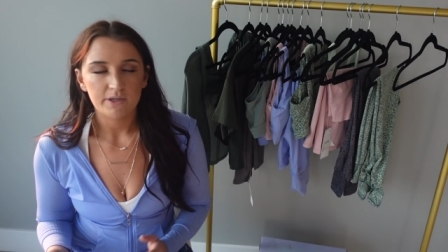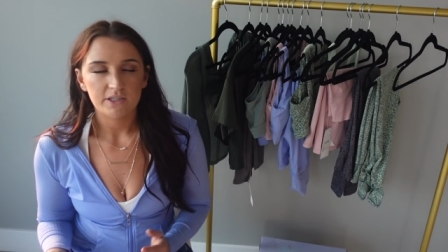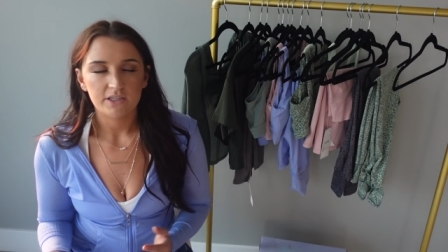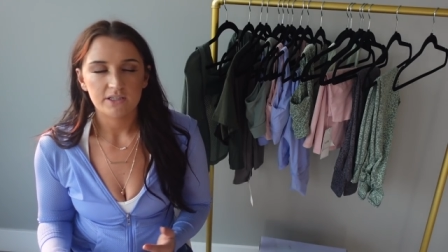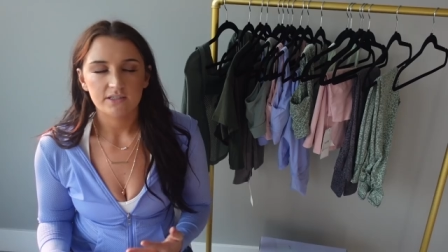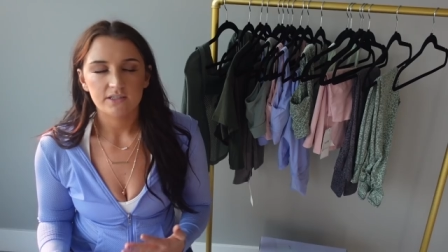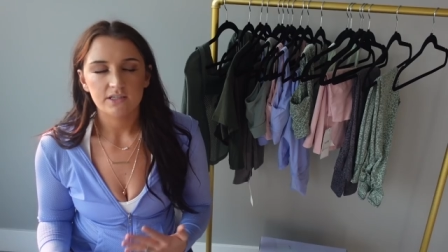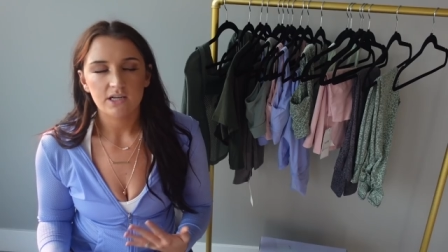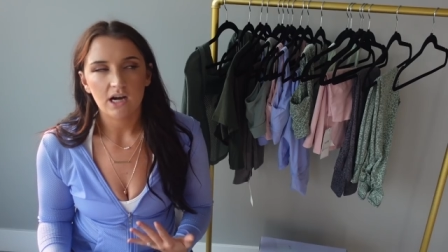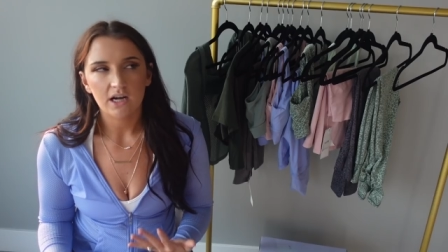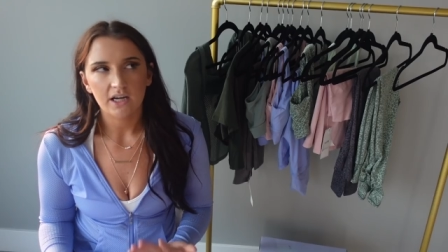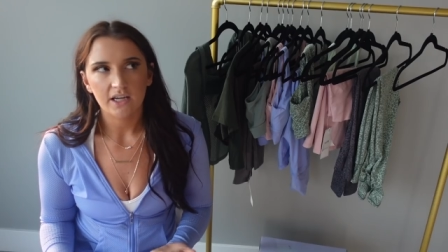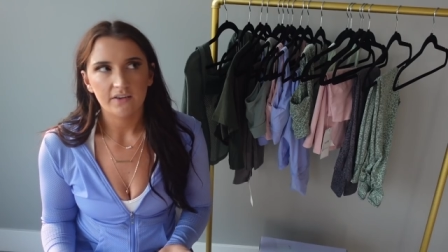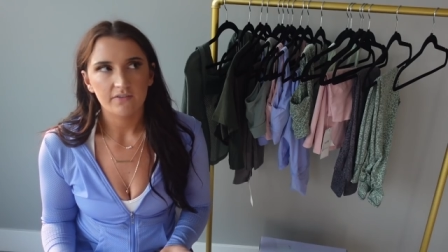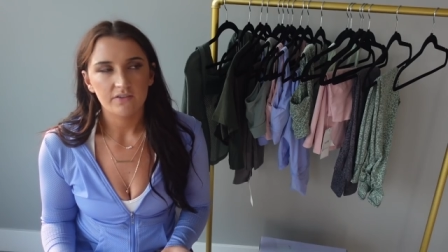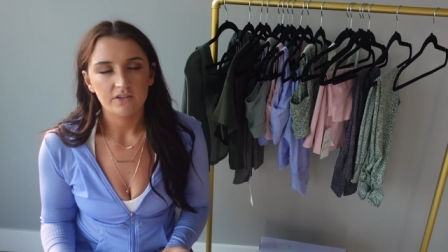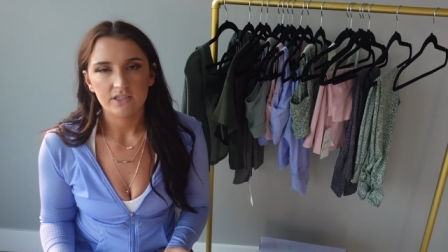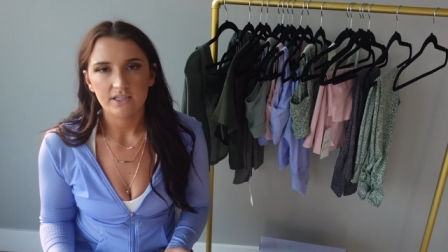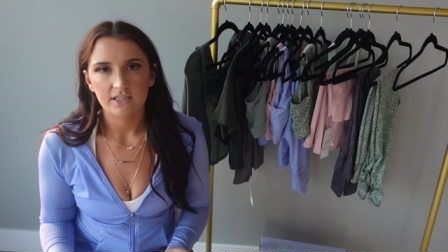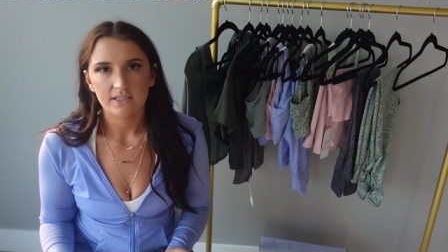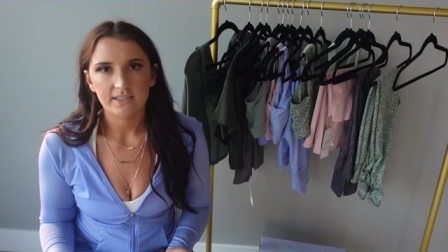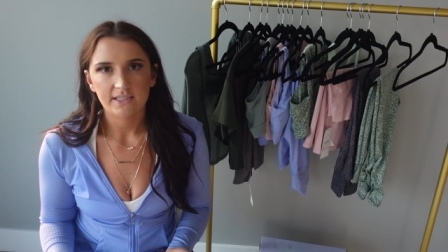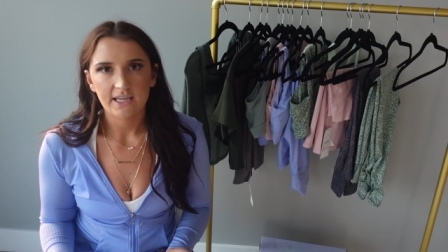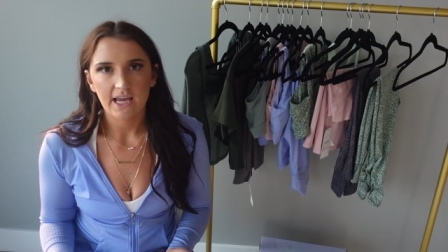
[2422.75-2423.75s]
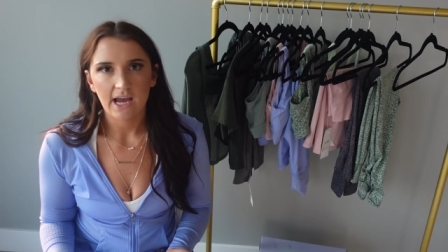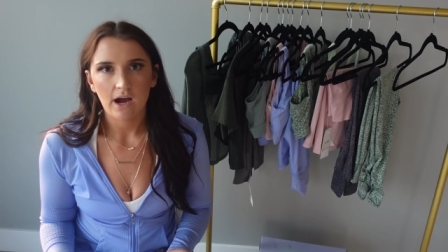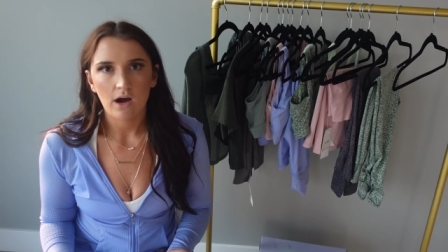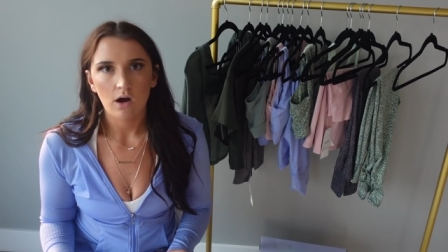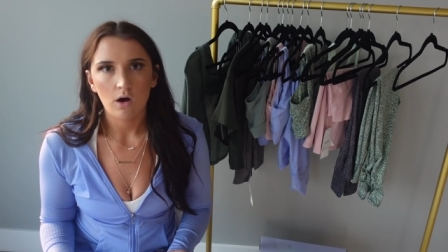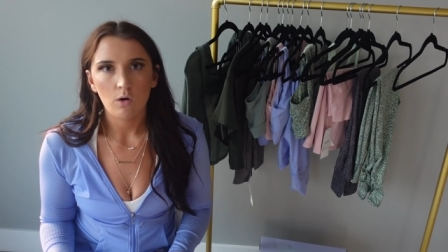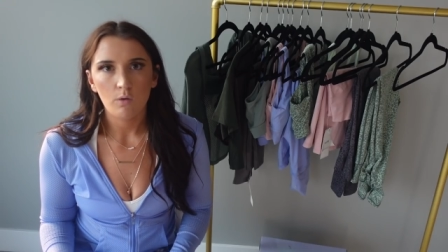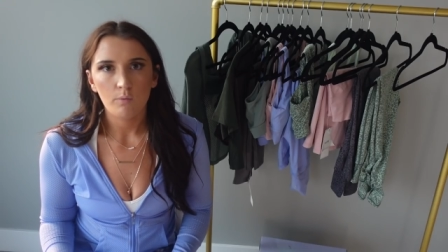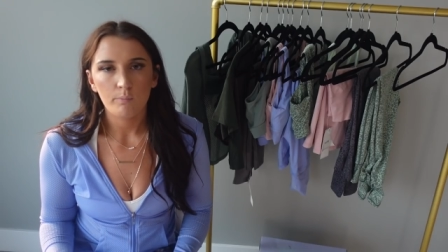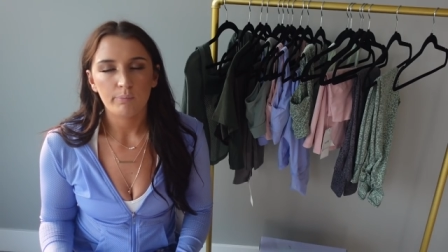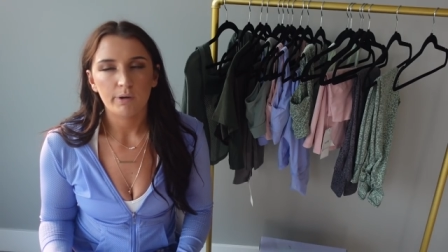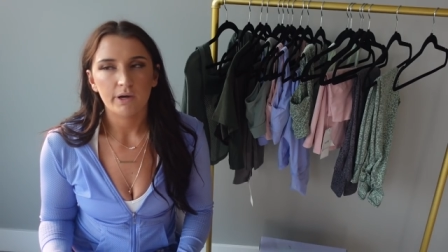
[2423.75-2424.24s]
It does not give a
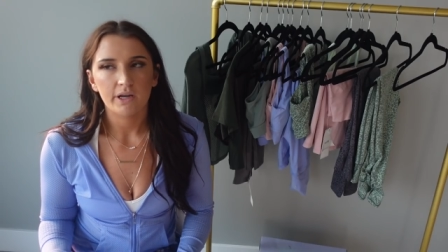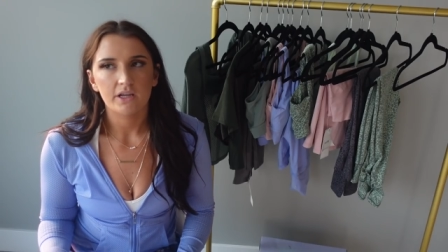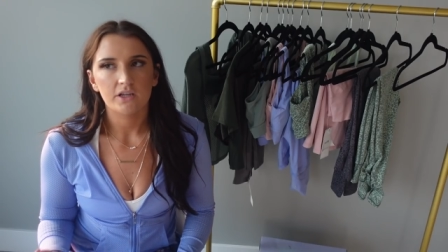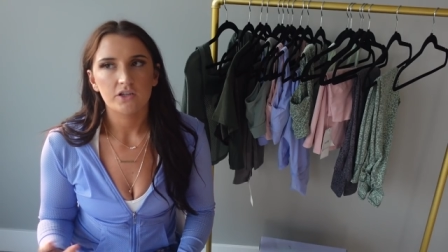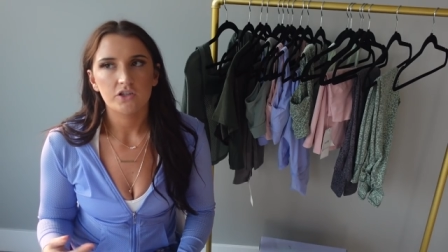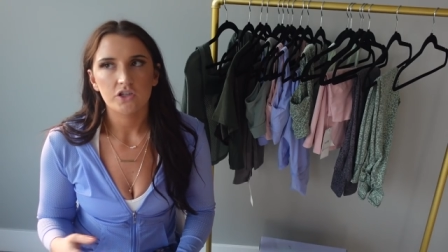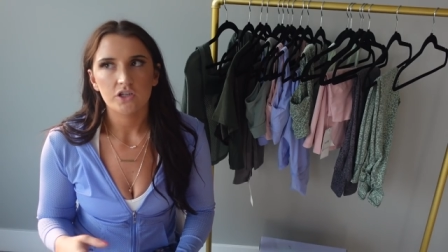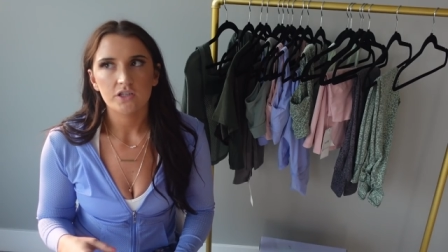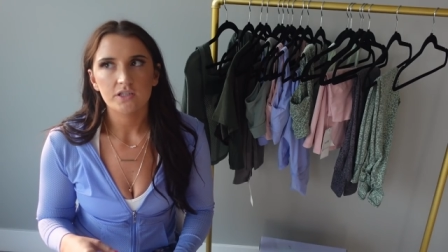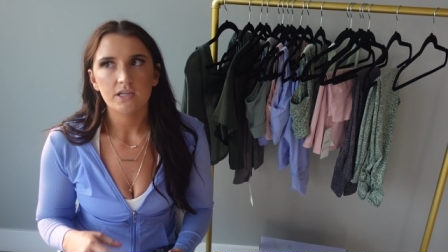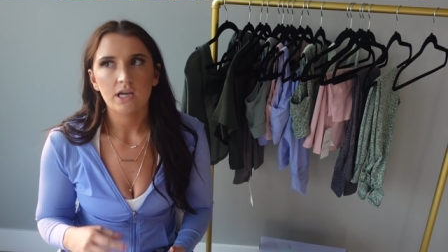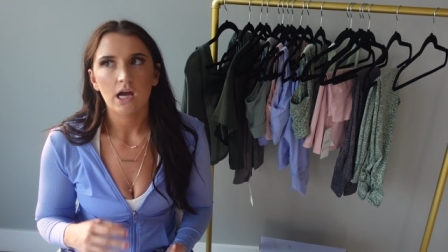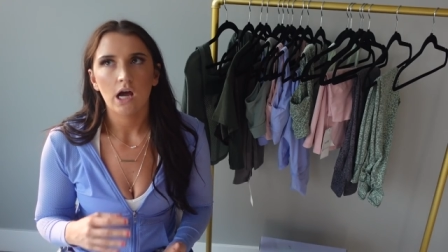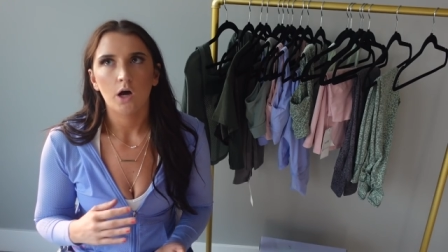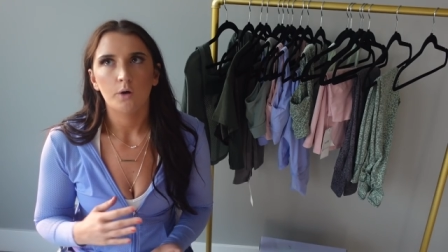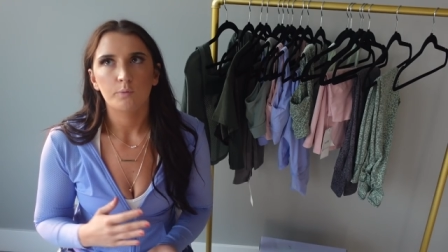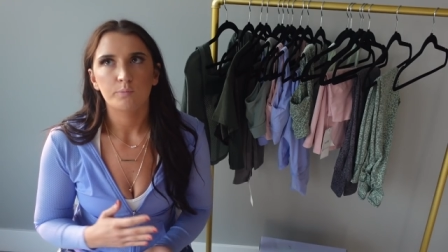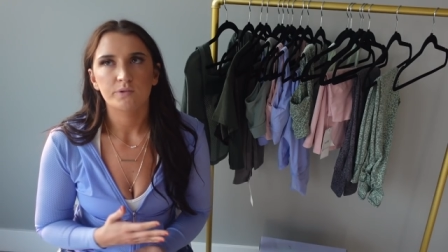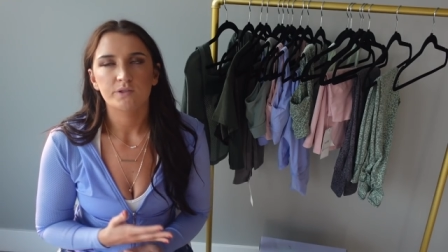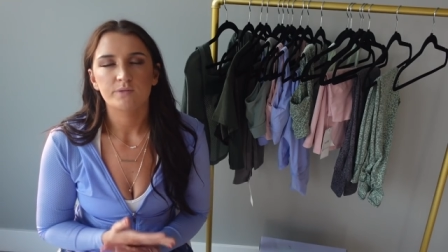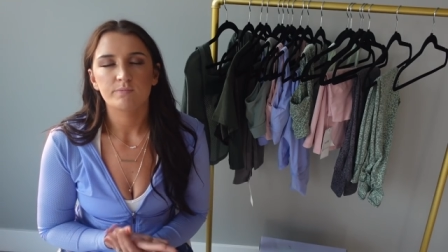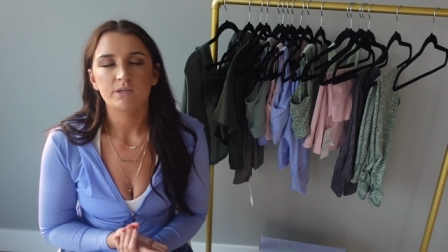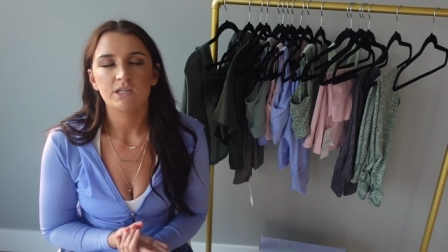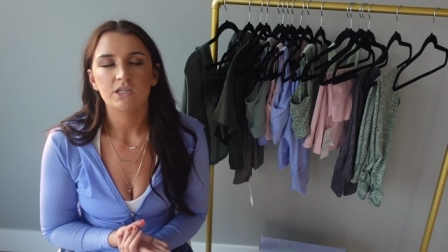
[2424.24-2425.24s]
discount, but it just helps